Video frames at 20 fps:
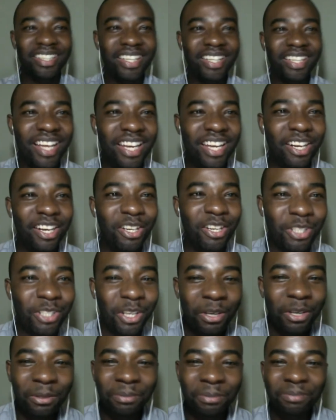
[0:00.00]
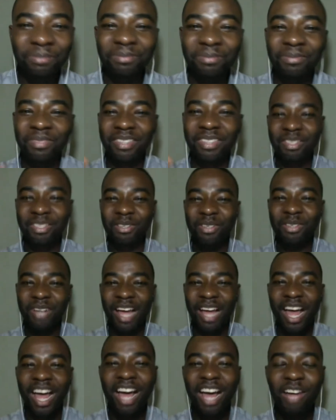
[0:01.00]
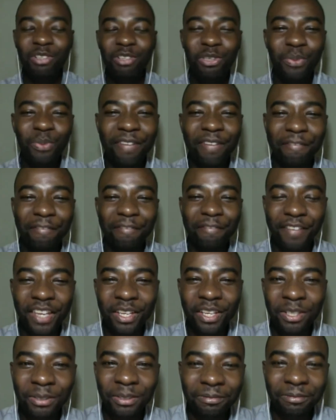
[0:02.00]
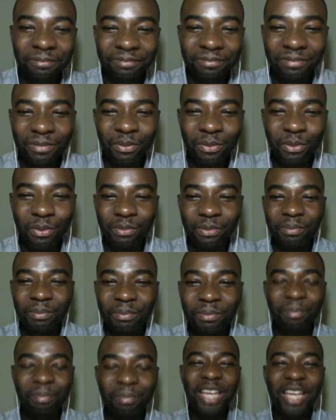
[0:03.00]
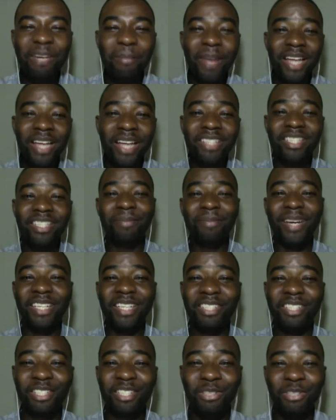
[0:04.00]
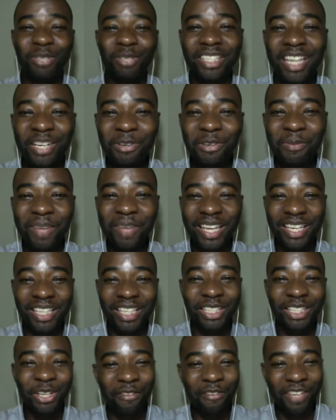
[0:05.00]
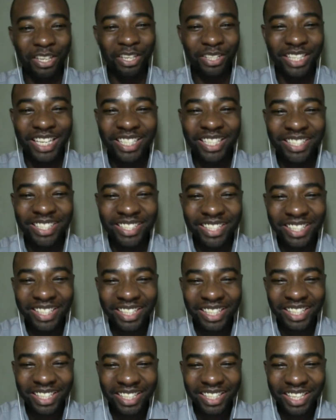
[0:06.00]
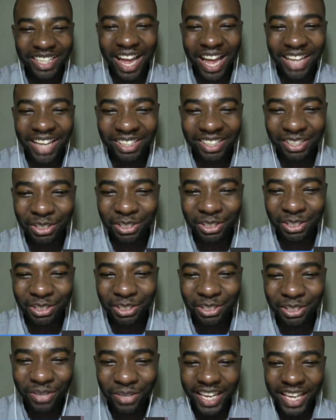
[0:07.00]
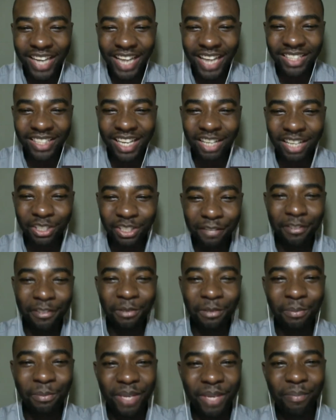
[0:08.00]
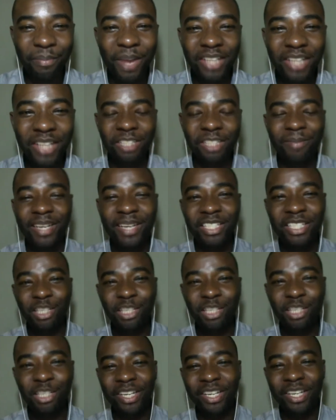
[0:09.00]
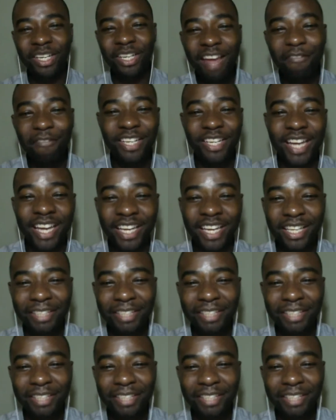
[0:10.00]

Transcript: And also, how do we feel being mentored by Stuart? I know Melanie covered on this. Kat, do you want to hit on that? How do you feel being mentored by Stuart every day?